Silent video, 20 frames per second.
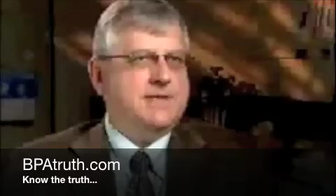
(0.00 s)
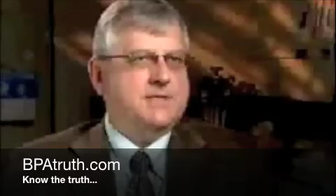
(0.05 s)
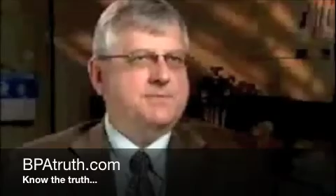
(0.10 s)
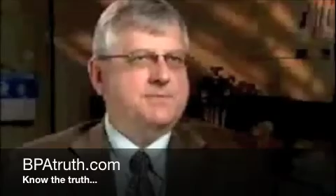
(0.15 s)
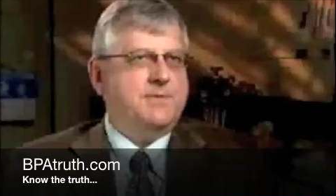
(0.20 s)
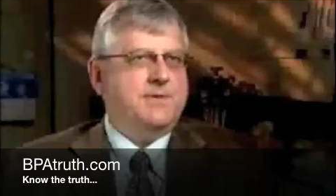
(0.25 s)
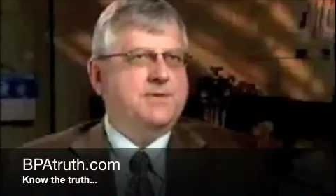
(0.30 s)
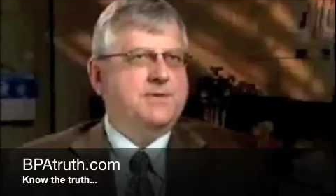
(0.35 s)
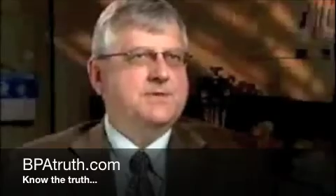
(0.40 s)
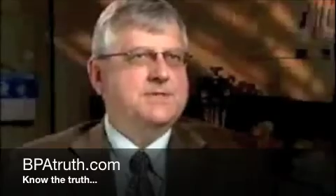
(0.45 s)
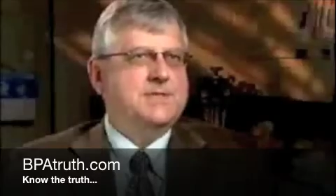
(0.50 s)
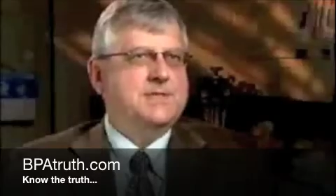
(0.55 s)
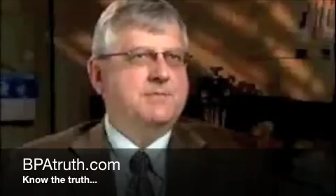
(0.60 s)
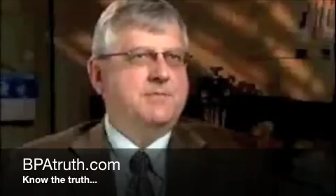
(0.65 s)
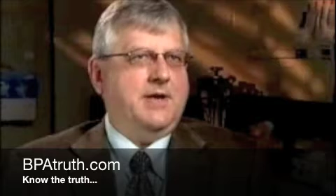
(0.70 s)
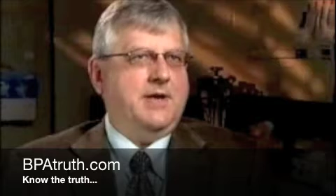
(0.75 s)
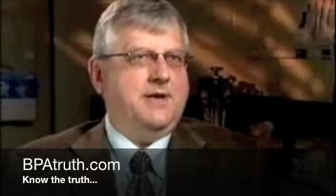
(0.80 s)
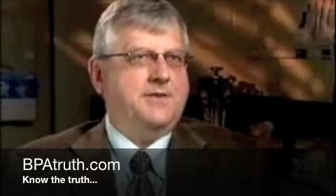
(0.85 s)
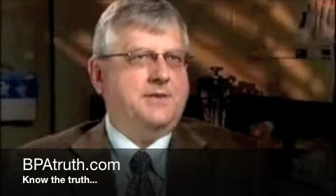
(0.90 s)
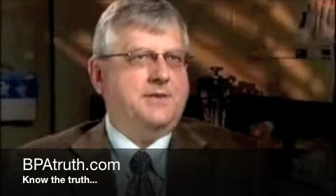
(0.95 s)
exposed the
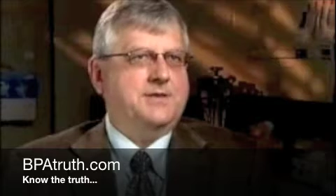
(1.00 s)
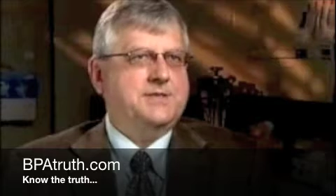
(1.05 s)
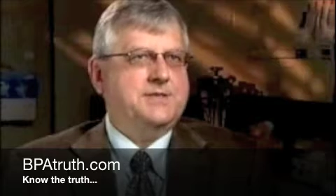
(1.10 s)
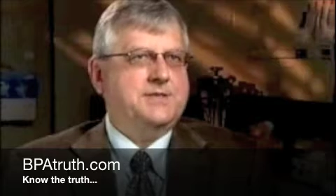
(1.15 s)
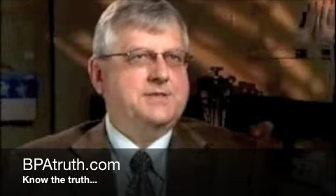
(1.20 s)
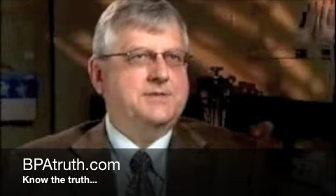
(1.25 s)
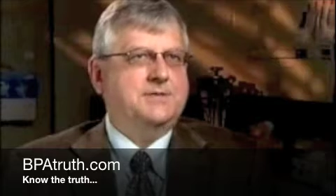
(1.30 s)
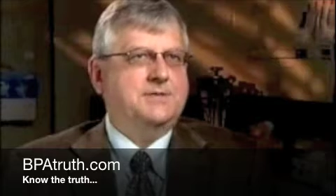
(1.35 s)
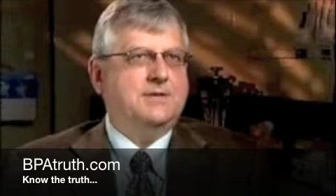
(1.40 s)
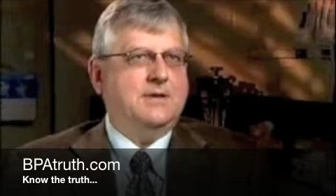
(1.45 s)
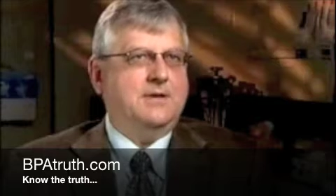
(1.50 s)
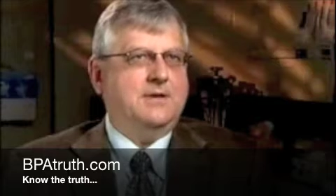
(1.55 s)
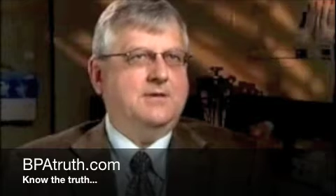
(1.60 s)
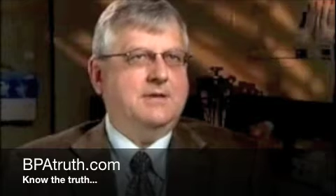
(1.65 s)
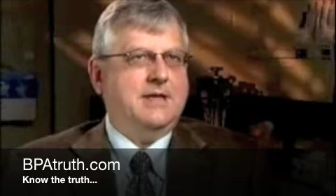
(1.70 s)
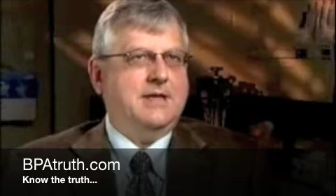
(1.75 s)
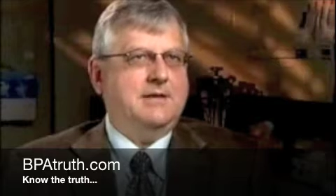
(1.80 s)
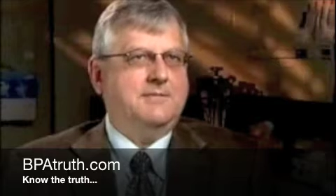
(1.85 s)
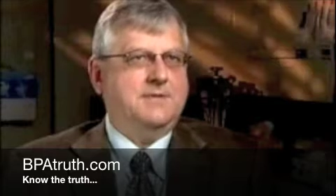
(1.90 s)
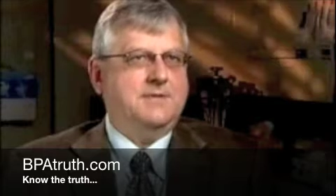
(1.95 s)
mothers to low
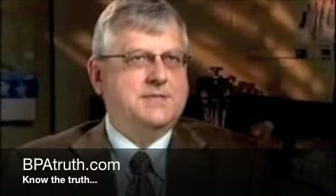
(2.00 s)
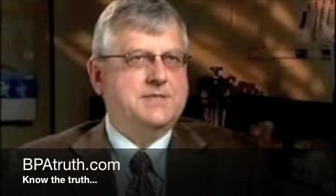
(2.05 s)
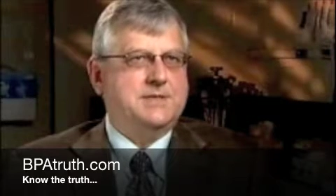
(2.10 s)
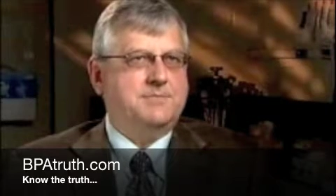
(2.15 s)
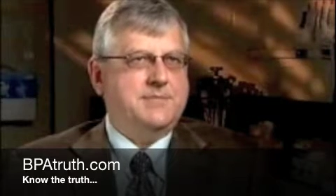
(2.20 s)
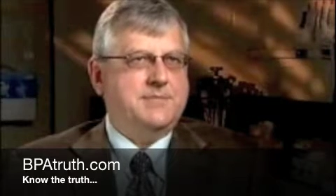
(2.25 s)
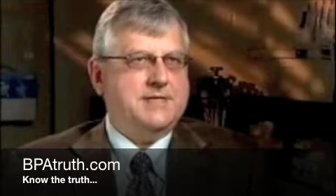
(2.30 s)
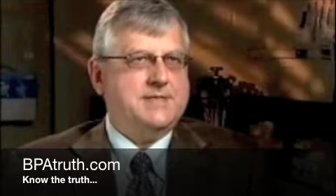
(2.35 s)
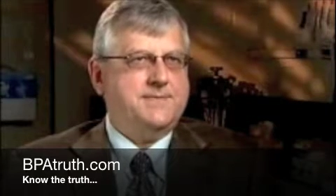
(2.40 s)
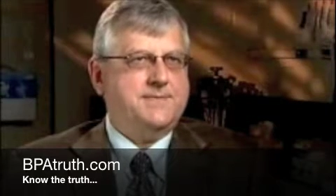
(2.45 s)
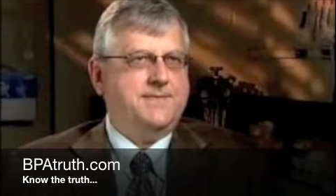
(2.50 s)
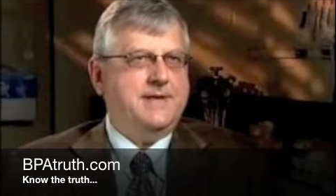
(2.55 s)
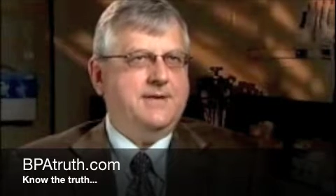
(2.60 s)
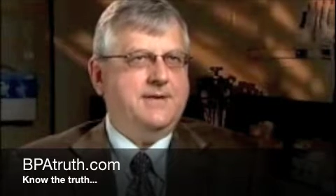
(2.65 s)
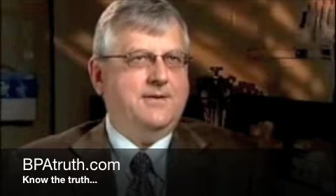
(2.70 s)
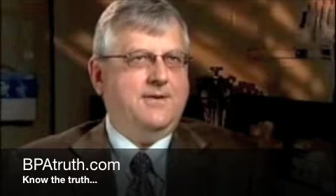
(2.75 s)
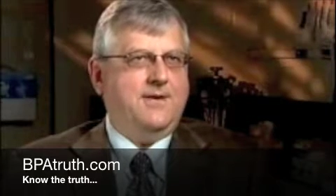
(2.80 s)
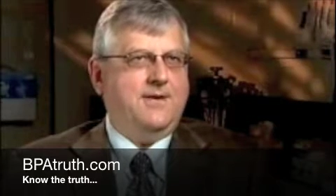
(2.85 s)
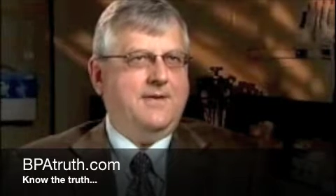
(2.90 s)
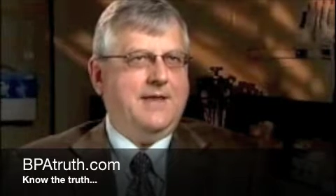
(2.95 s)
levels of
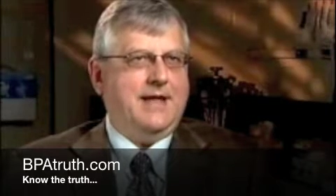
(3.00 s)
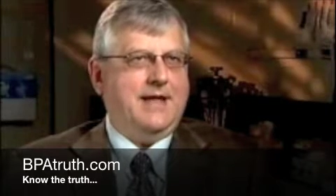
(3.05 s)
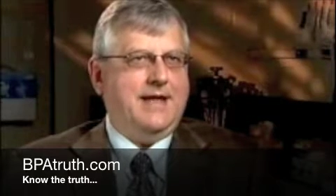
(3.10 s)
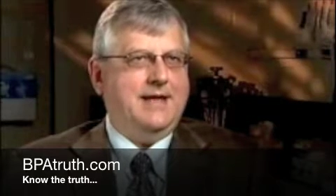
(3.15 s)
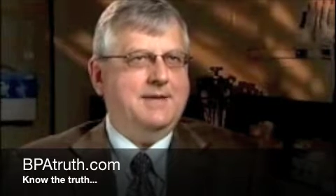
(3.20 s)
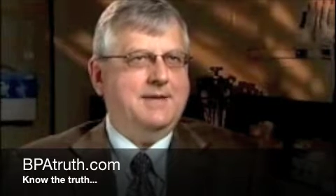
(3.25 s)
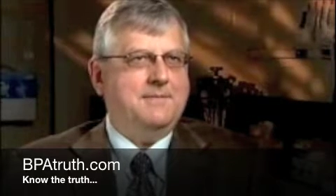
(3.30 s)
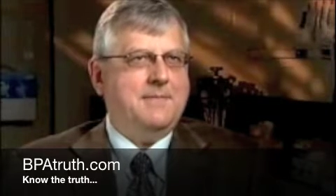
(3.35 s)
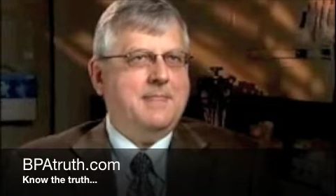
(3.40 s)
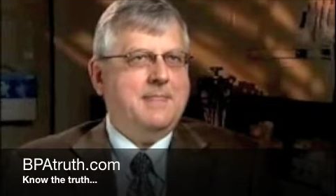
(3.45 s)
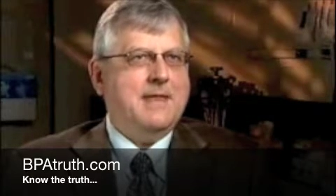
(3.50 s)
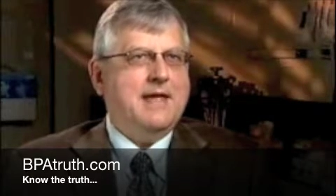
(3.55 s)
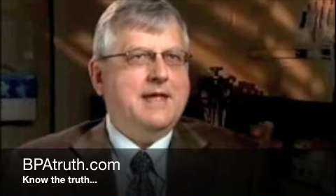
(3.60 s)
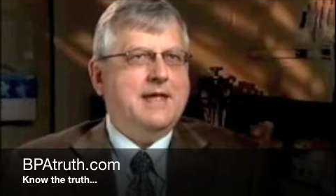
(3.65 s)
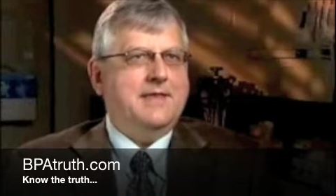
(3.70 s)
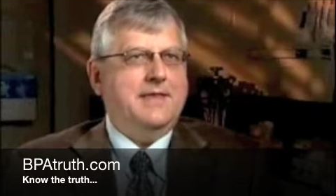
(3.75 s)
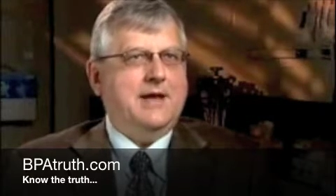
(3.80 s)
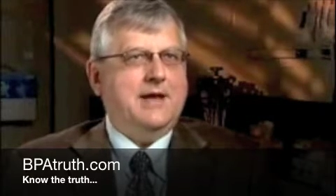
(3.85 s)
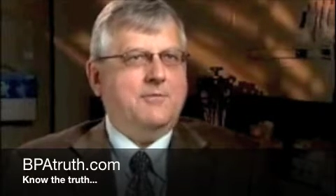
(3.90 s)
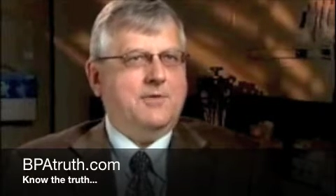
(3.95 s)
bisphenol A
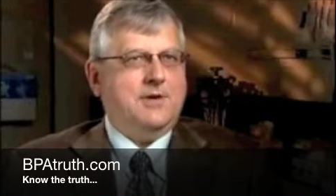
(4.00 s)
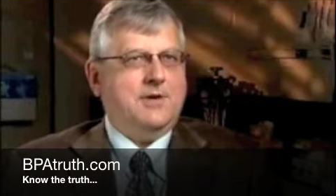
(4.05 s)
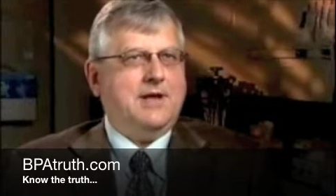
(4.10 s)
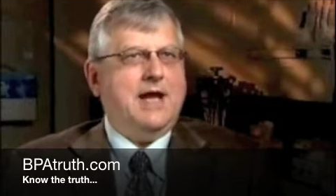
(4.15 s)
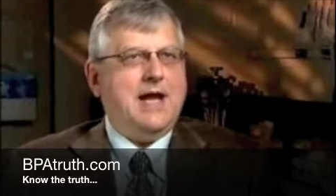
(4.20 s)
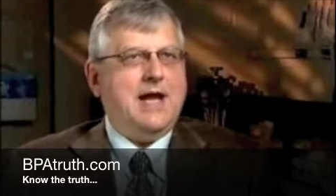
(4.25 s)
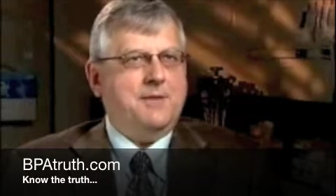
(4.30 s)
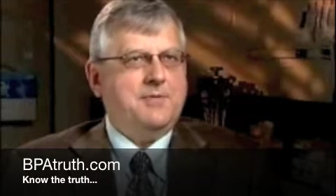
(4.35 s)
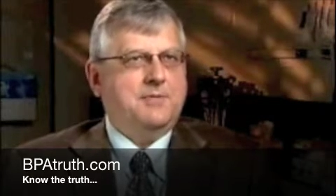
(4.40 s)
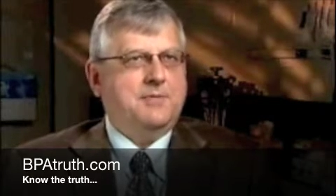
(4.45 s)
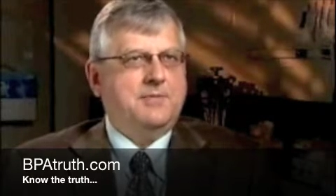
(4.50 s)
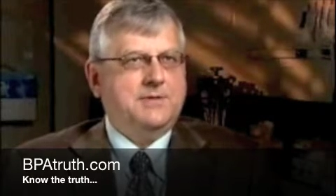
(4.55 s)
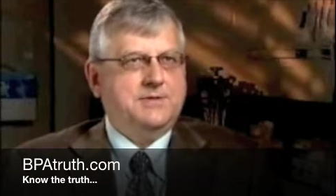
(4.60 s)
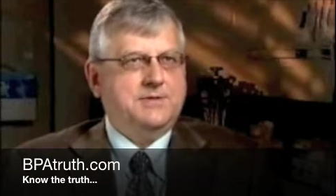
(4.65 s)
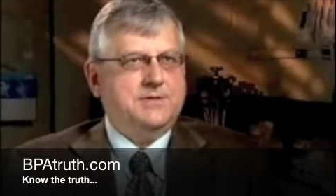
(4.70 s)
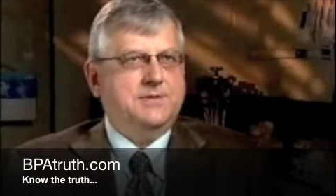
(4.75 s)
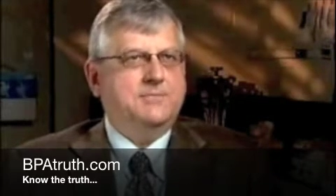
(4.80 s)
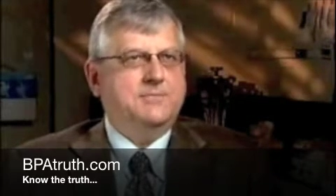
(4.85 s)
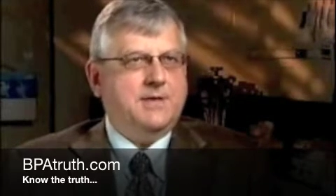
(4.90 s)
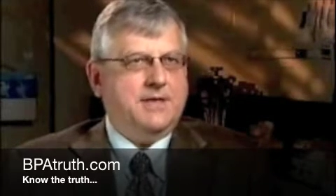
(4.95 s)
that were comparable
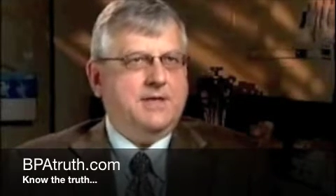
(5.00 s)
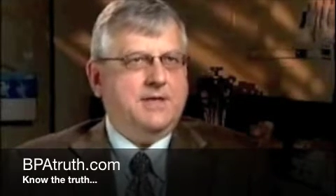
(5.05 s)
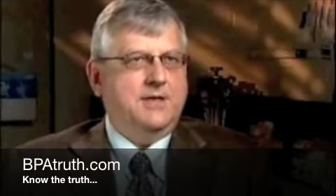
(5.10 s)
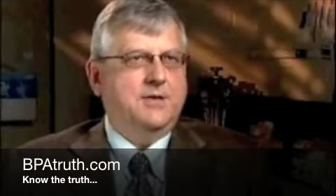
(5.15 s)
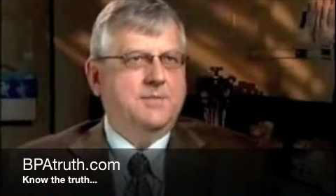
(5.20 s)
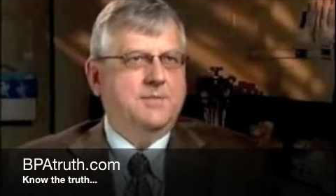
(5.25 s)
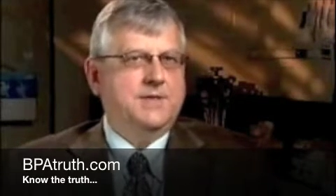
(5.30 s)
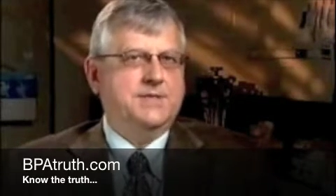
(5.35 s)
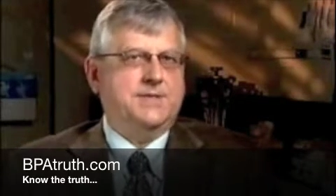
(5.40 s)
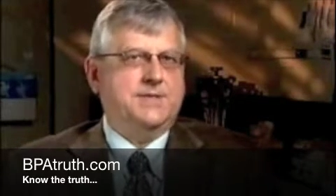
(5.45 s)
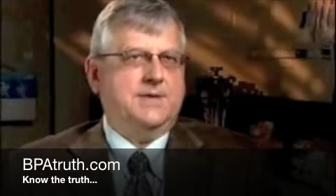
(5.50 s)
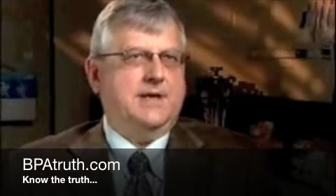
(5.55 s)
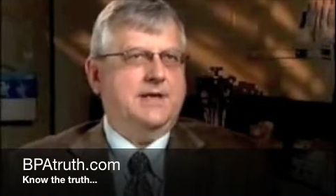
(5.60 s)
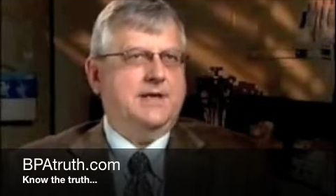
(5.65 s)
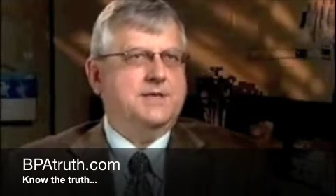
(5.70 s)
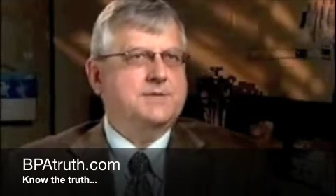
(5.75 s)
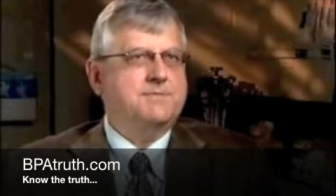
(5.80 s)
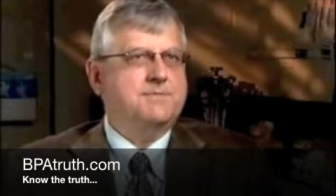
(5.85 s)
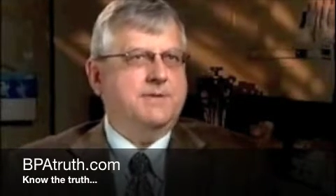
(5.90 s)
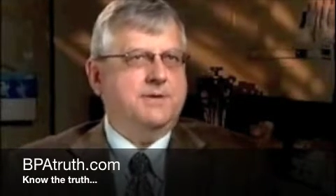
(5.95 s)
to what humans are
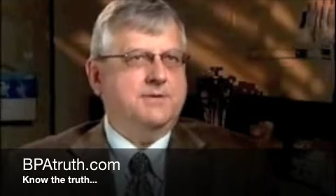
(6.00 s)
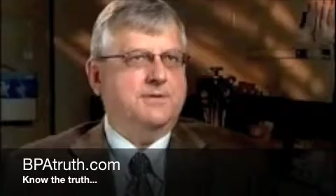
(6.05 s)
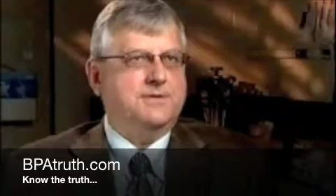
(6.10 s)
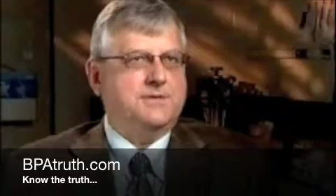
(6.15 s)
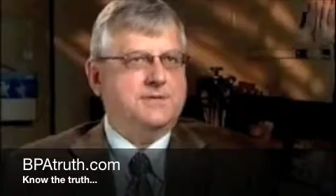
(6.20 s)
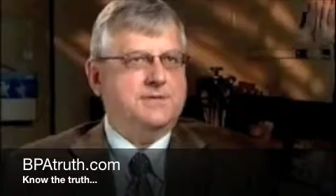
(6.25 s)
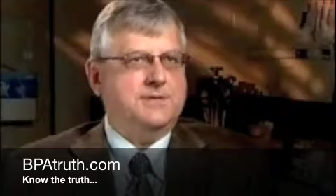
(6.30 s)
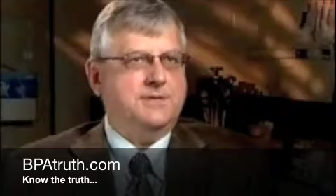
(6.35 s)
exposed